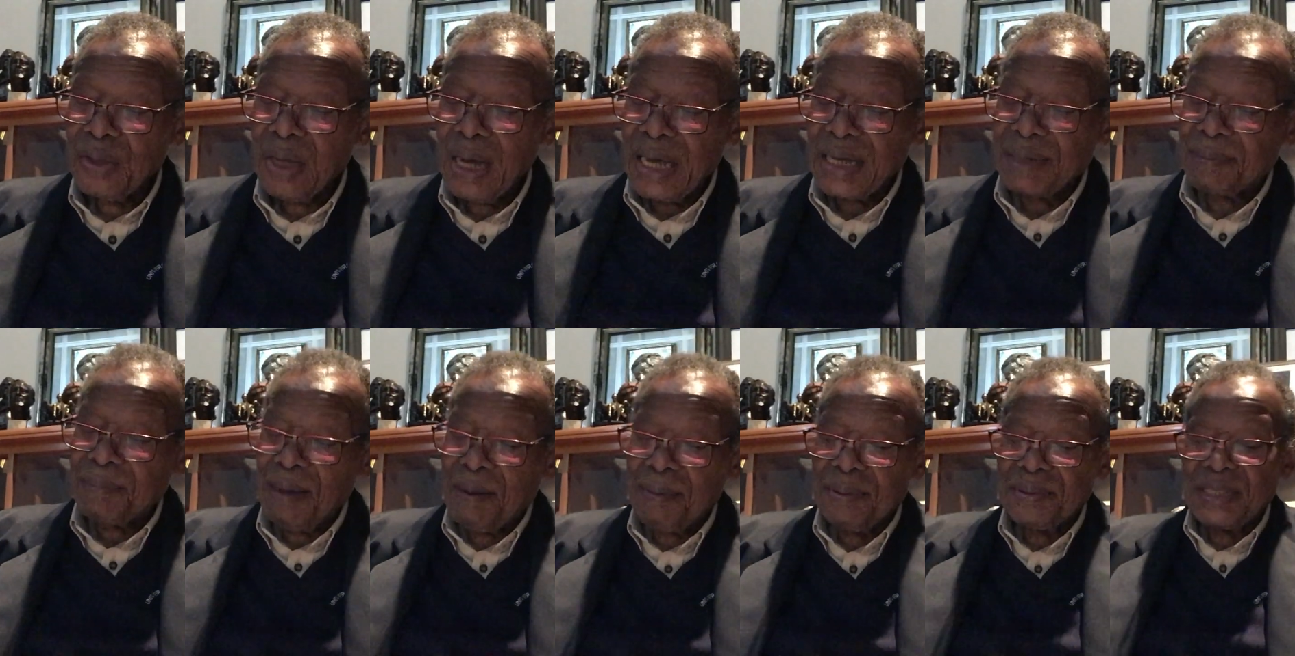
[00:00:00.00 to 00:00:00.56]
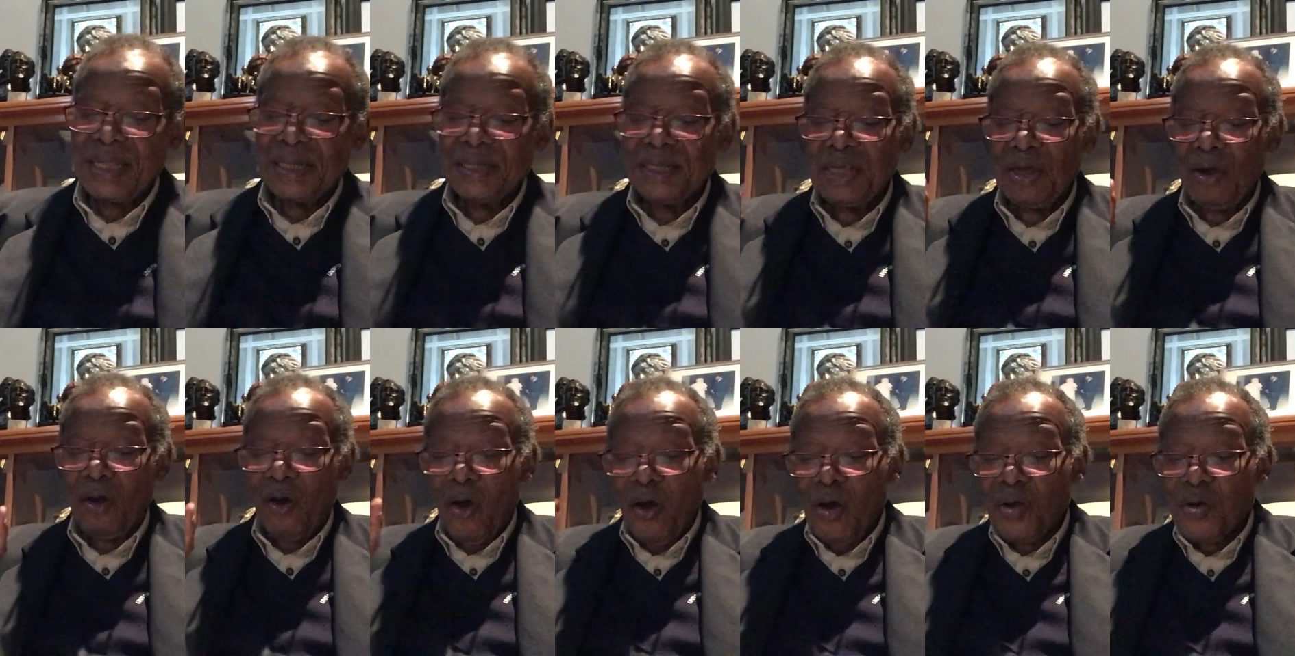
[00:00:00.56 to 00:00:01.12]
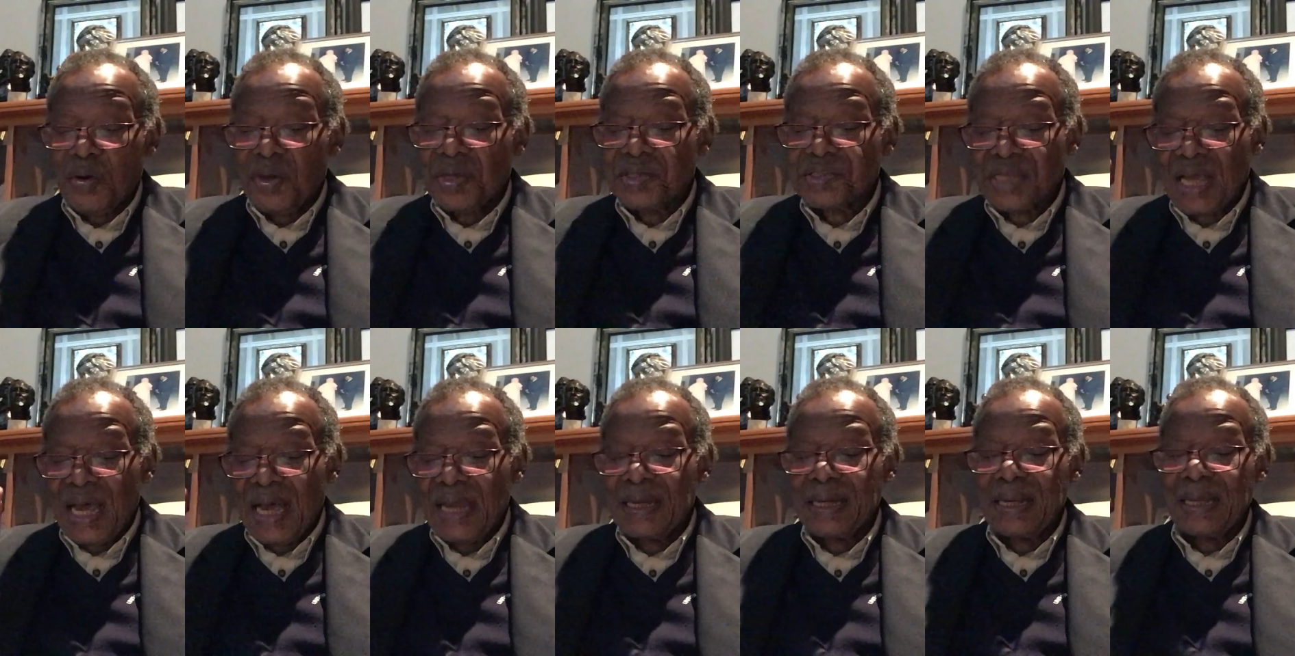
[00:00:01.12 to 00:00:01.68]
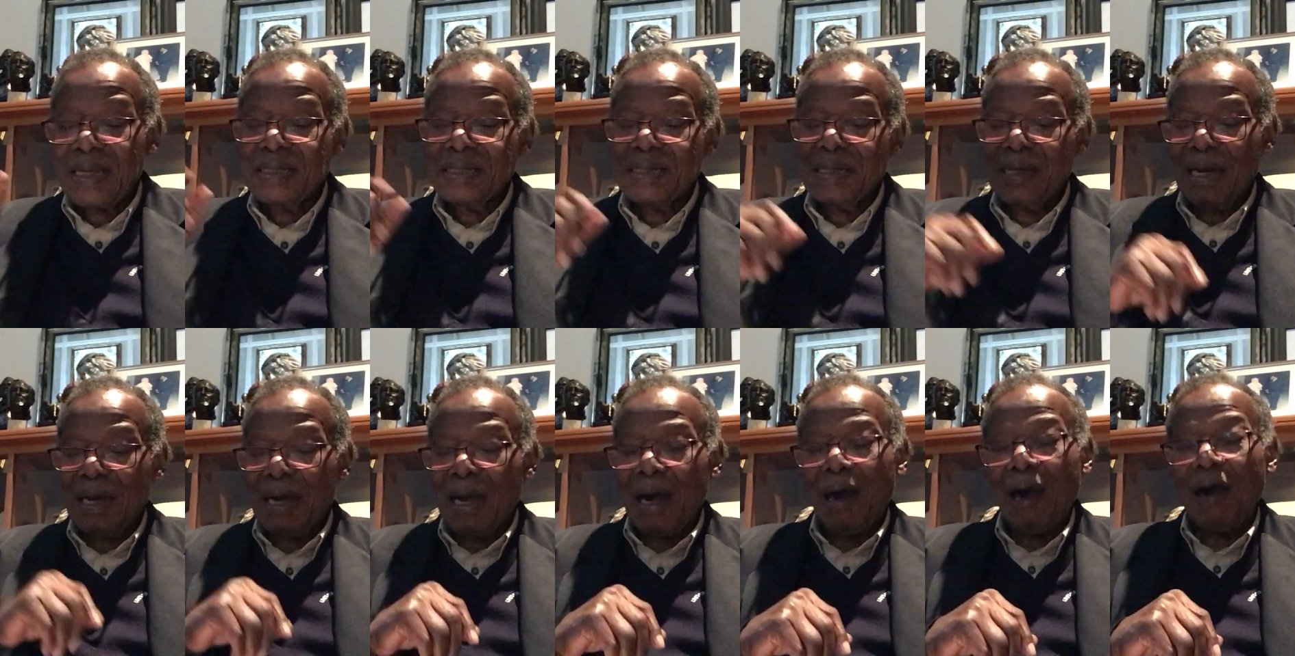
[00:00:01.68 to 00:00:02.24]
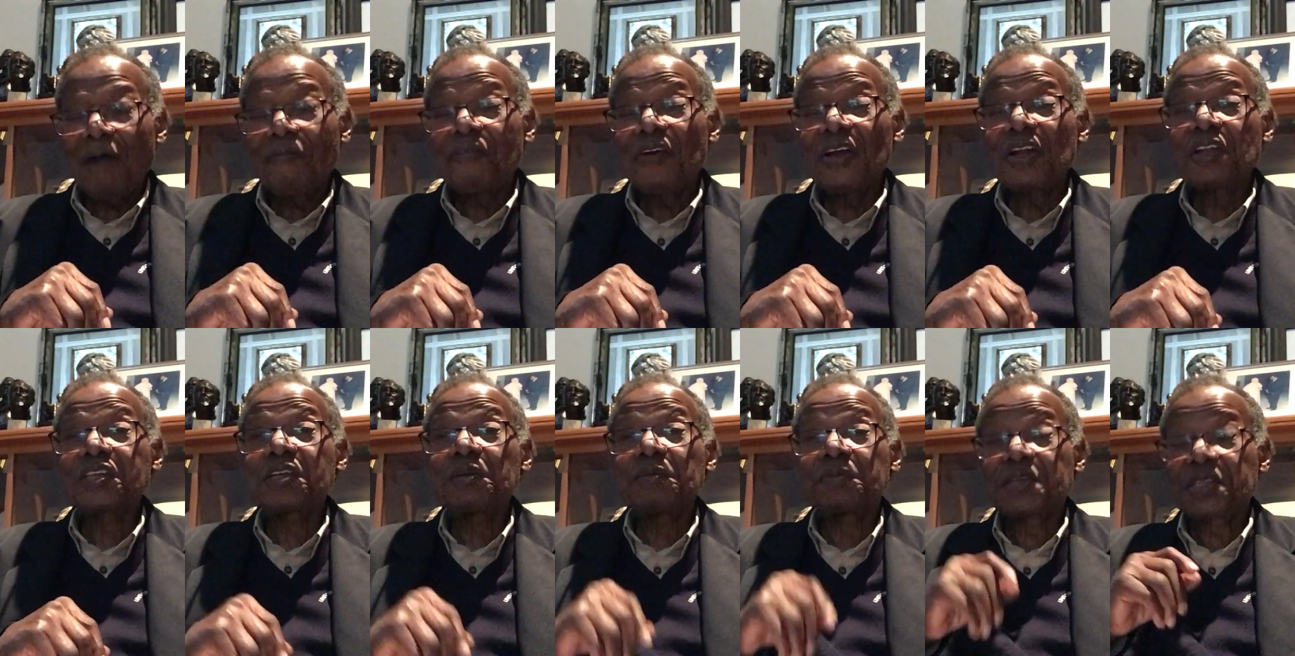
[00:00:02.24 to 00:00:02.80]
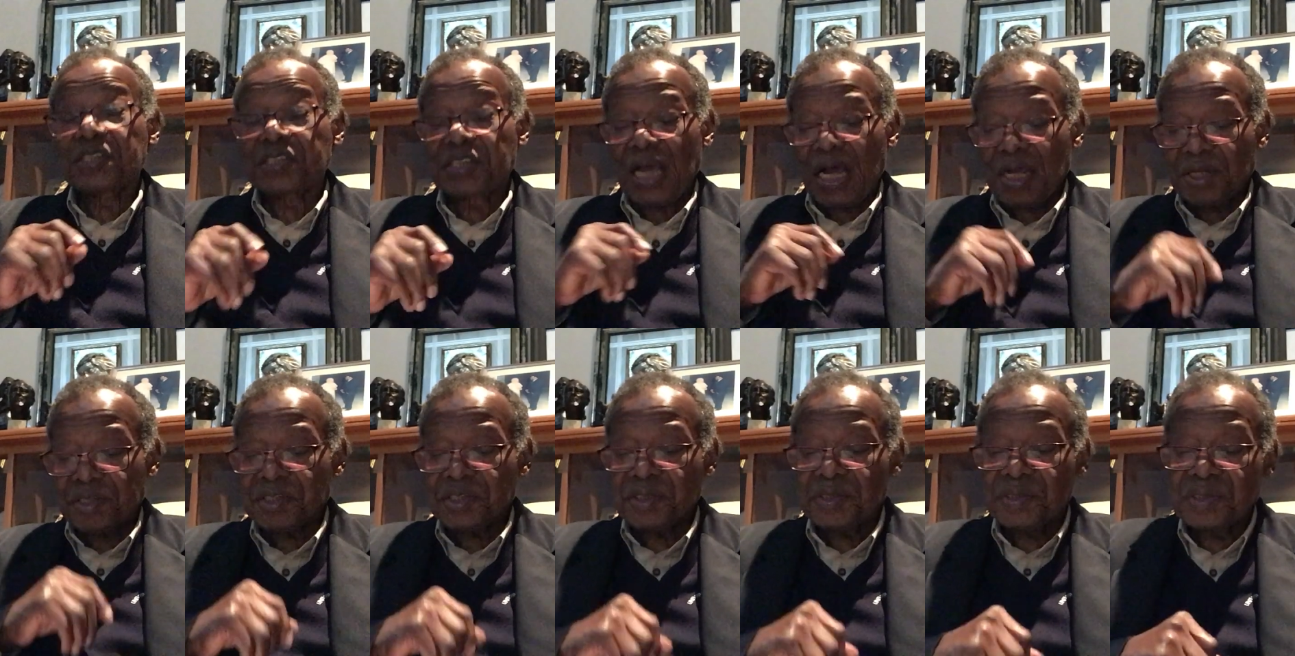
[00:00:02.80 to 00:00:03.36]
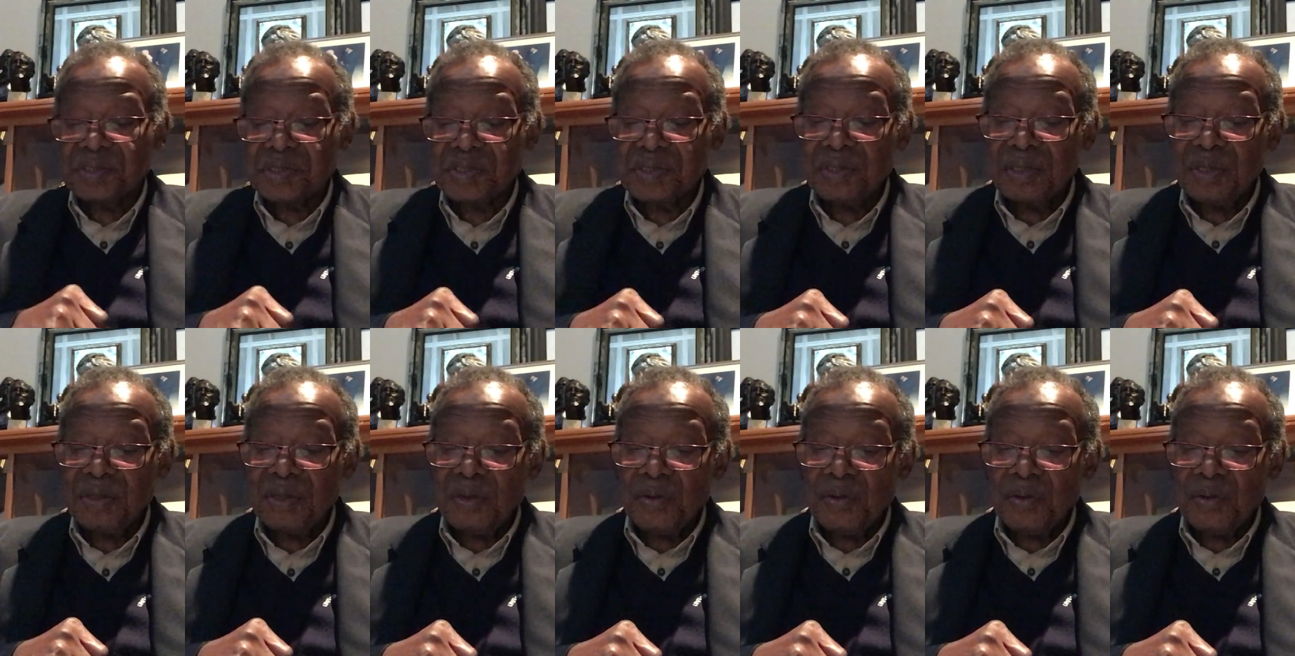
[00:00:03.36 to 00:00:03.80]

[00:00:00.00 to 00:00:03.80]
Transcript: I remember that he always ended our fellowship discussions,